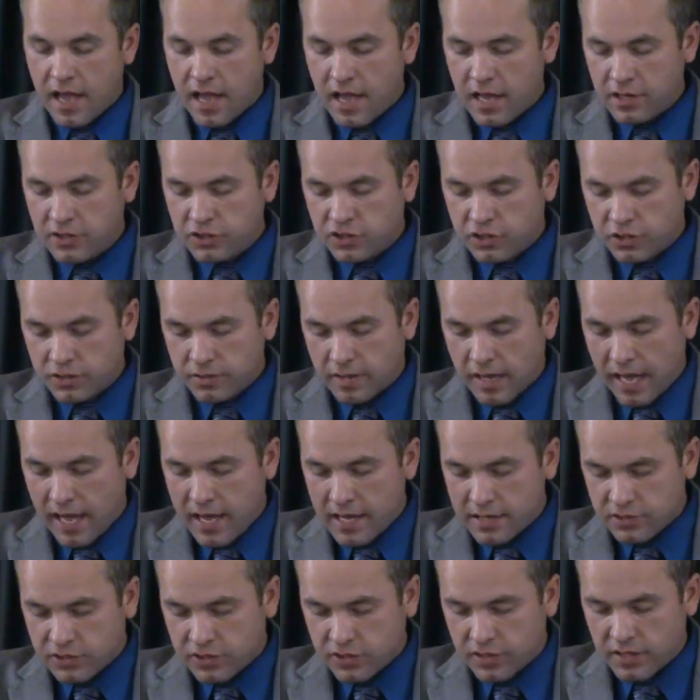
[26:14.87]
angel
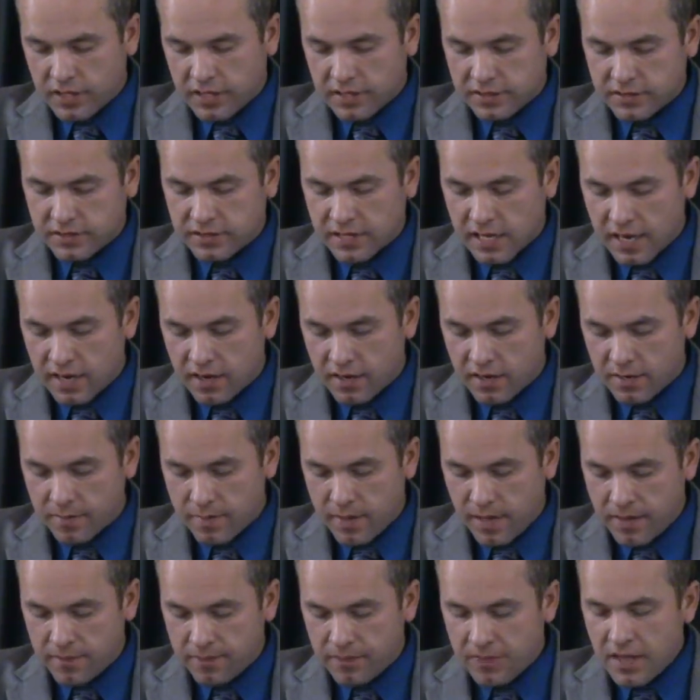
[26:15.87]
answered and said unto
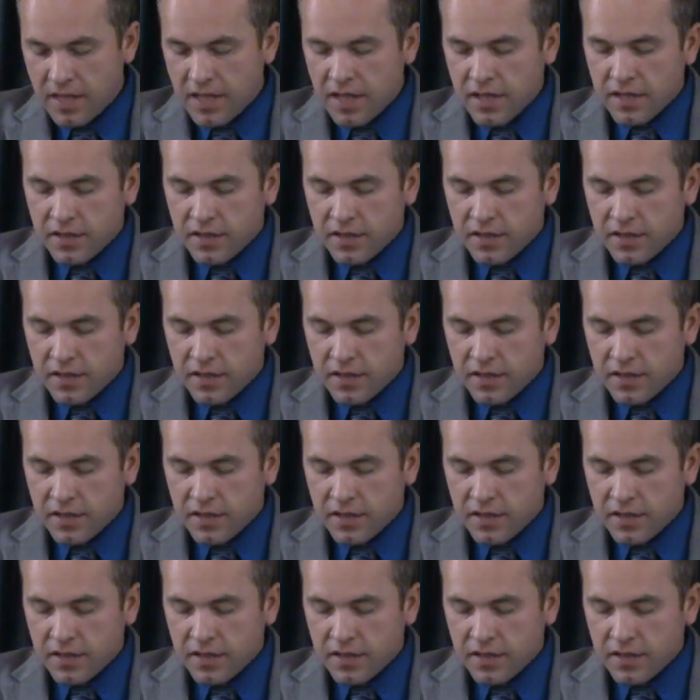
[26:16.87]
me,